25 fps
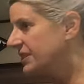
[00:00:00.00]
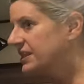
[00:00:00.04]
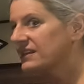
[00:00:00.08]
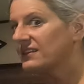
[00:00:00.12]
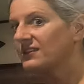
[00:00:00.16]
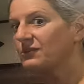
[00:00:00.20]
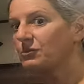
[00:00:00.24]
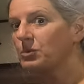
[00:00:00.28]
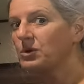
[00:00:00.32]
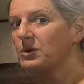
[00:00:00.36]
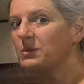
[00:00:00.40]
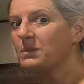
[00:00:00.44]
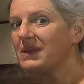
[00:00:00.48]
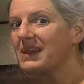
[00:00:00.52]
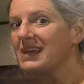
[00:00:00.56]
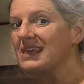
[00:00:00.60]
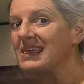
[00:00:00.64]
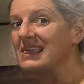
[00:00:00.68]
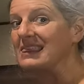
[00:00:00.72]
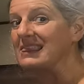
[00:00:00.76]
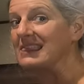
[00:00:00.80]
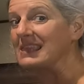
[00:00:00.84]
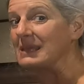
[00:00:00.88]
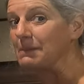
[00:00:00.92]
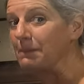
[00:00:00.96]
This would
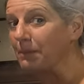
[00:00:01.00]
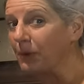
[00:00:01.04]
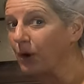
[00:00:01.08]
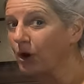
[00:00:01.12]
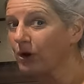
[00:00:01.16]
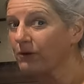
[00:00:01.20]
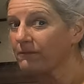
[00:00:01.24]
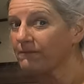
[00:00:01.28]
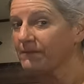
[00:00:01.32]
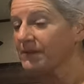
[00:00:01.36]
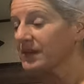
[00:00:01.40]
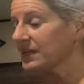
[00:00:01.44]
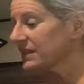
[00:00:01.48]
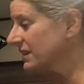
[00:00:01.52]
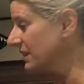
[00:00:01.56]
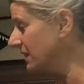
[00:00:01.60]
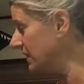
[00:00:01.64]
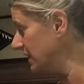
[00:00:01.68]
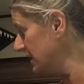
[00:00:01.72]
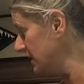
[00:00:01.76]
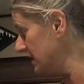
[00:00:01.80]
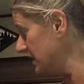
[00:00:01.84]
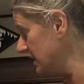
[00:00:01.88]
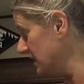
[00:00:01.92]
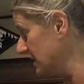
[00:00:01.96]
be the perfect
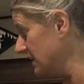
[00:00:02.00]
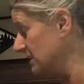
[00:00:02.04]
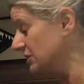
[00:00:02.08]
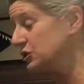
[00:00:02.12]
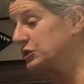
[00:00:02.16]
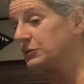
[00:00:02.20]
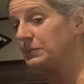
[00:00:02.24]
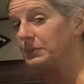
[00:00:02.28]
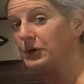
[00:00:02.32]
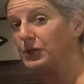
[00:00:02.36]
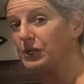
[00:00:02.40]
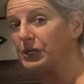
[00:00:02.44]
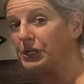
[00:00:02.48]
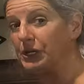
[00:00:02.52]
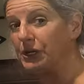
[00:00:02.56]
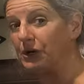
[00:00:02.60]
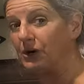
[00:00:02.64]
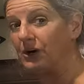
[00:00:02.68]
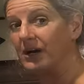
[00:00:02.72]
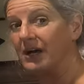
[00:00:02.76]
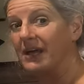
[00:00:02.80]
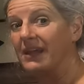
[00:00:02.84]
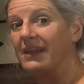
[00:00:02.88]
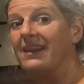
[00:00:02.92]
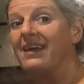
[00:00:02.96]
thing to put it
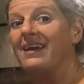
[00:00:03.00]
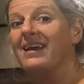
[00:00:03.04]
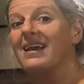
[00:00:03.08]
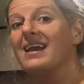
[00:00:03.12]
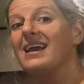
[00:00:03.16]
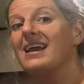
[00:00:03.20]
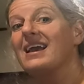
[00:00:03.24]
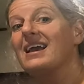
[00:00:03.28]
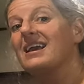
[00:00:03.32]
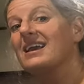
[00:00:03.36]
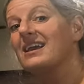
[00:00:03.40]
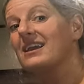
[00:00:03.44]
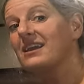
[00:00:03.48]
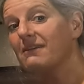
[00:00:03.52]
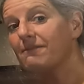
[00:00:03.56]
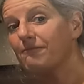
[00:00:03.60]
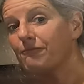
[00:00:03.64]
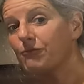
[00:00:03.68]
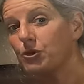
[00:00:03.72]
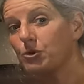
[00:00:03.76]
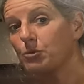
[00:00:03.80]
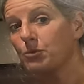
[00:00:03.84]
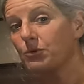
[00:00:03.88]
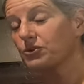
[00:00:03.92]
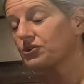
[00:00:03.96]
on
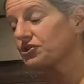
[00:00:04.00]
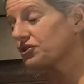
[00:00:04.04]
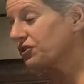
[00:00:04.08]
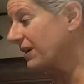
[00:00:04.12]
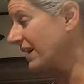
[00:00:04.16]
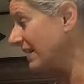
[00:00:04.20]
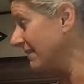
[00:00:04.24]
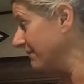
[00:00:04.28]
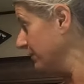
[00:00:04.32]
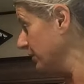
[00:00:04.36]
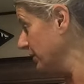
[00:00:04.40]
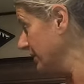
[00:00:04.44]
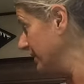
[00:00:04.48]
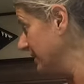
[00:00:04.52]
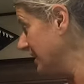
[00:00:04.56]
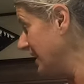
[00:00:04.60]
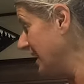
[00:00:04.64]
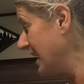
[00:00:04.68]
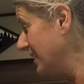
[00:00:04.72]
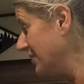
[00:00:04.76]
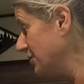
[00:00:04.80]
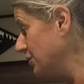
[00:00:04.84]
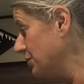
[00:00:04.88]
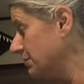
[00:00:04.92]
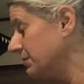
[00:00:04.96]
if you were traveling
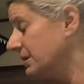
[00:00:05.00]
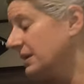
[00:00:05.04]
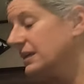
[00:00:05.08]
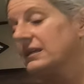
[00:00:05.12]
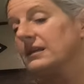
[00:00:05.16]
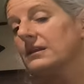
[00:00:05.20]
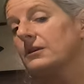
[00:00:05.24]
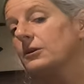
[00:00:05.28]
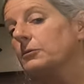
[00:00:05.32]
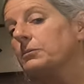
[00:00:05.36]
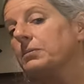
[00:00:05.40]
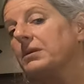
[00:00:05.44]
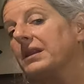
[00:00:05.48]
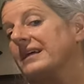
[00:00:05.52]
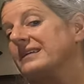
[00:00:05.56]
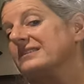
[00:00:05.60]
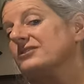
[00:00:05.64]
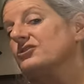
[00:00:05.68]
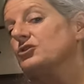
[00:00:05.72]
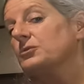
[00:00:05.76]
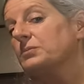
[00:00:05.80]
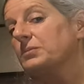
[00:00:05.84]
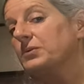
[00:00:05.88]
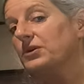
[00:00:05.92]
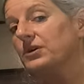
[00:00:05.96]
and you needed a
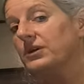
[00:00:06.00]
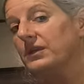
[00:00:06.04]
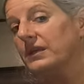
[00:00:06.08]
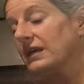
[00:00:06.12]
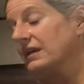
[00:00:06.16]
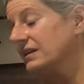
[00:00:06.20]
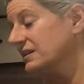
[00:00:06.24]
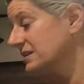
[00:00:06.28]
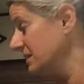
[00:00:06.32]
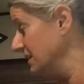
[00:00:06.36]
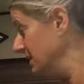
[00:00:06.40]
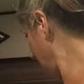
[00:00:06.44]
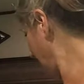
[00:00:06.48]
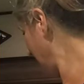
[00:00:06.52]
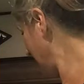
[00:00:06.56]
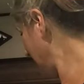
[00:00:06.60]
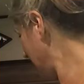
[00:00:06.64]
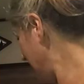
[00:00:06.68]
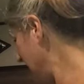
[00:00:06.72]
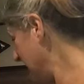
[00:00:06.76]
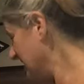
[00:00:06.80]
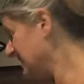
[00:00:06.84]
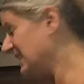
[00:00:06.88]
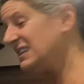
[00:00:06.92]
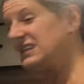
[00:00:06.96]
place to put it. I
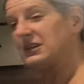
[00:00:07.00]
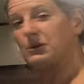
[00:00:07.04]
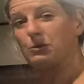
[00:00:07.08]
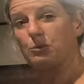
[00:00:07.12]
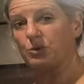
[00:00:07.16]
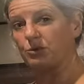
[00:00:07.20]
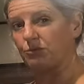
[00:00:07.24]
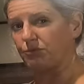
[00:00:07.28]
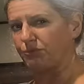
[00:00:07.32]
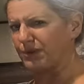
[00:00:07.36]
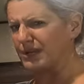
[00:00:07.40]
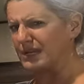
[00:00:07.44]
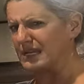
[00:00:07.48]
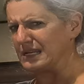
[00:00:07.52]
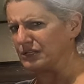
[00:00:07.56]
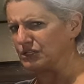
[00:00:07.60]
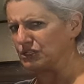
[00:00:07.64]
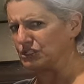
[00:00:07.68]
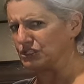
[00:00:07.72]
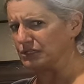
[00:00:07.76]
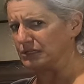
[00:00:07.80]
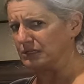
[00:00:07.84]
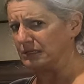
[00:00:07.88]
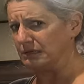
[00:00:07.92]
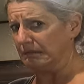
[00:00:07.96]
think that it would
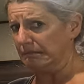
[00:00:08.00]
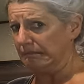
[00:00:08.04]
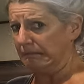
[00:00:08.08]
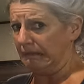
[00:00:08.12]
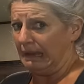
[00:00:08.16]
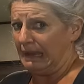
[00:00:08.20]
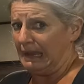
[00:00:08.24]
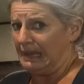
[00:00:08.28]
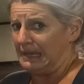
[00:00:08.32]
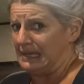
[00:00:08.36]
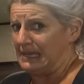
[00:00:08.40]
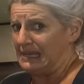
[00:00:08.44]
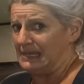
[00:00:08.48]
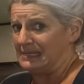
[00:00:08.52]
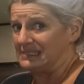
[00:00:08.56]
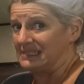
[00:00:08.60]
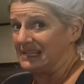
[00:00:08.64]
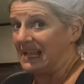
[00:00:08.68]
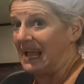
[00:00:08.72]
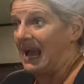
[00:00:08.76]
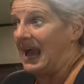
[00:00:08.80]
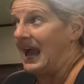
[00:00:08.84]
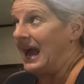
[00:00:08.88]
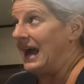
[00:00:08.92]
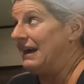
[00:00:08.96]
reach. I
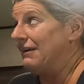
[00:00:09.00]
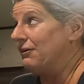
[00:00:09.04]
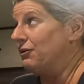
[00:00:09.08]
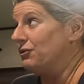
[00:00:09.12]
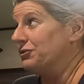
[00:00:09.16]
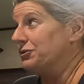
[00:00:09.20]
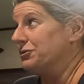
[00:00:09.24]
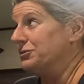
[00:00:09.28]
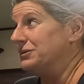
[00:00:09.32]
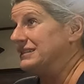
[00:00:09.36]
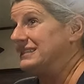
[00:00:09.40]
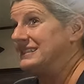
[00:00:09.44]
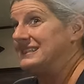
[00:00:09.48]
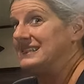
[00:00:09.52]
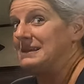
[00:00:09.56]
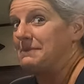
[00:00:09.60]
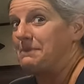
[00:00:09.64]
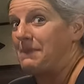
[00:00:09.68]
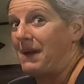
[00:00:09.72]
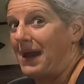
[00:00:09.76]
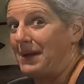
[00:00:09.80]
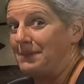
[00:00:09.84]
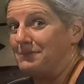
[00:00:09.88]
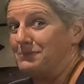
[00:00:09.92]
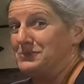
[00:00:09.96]
guess. I don't do a
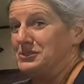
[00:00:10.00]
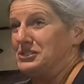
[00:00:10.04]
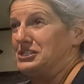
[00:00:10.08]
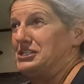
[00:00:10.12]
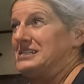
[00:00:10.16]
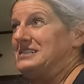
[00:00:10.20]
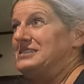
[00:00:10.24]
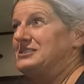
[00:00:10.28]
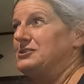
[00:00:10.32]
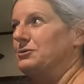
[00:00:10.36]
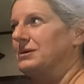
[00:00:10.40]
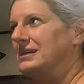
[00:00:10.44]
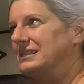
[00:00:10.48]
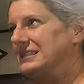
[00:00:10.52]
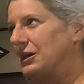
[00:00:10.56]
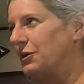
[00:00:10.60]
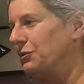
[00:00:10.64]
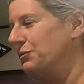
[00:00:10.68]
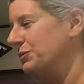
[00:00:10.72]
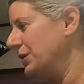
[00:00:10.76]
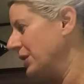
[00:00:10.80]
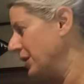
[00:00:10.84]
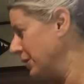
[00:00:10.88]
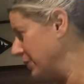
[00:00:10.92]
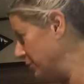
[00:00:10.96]
CPAP machine, so I
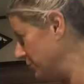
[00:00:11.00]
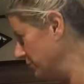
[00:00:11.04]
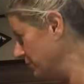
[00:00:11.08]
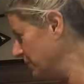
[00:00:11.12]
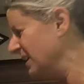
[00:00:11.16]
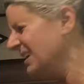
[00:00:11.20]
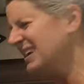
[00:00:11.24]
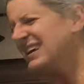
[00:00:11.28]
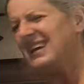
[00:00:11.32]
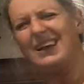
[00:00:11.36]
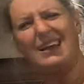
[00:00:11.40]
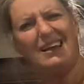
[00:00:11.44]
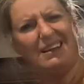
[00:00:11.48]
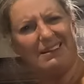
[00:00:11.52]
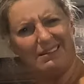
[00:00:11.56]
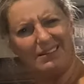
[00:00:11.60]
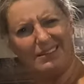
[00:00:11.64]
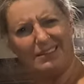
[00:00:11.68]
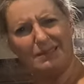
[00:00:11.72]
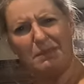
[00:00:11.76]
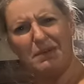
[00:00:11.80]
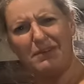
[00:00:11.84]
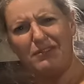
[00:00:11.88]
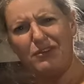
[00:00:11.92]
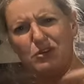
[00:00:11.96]
don't know.
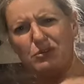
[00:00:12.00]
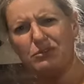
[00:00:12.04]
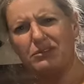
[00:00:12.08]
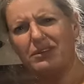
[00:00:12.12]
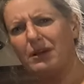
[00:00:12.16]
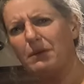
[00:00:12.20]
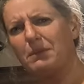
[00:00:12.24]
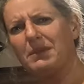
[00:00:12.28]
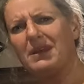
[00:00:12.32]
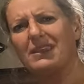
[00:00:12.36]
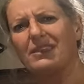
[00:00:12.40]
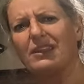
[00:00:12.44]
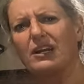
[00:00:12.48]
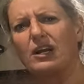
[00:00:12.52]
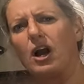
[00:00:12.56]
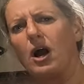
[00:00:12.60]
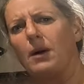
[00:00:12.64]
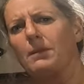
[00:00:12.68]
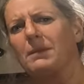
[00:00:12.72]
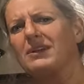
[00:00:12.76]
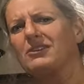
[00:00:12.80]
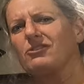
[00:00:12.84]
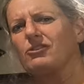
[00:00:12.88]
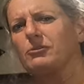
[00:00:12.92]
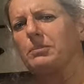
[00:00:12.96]
Some of you tell me in the
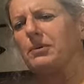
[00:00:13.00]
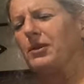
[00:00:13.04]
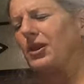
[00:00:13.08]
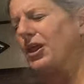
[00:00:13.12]
comments